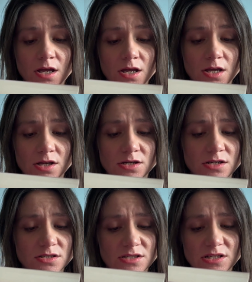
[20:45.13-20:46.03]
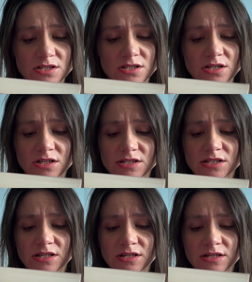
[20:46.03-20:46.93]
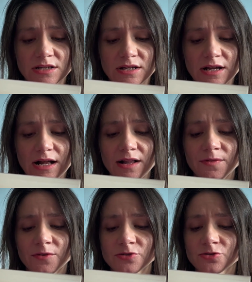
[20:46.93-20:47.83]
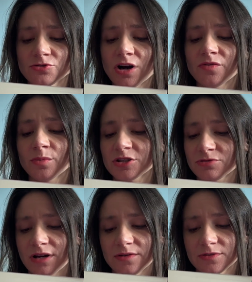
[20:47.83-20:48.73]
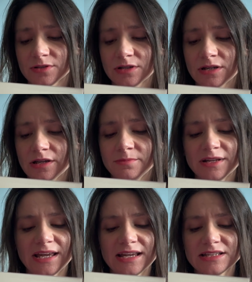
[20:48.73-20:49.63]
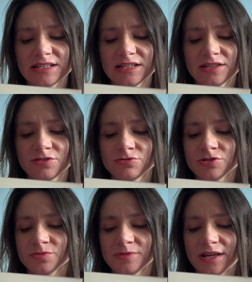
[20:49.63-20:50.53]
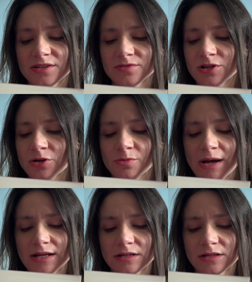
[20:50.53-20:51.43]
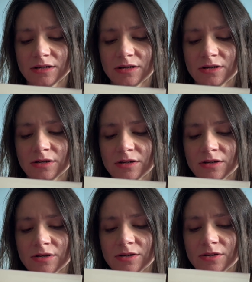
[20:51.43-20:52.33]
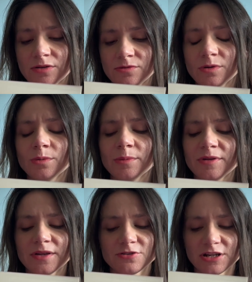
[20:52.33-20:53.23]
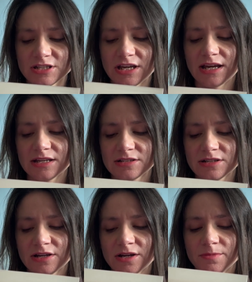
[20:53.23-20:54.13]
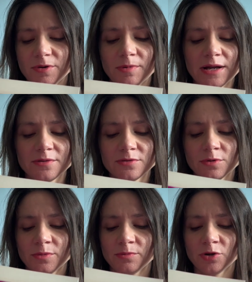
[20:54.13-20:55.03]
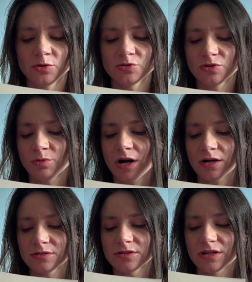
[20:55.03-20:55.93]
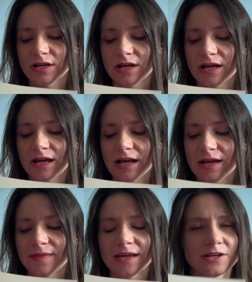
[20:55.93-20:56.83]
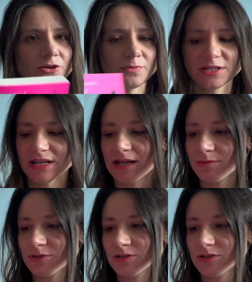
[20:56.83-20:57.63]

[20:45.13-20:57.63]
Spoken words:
In 1619, Alpha is on trial for witchcraft, implicated in the gruesome death of a local man. 3 women they try to cage, but wayward women belong to the wild, and they cannot be tamed.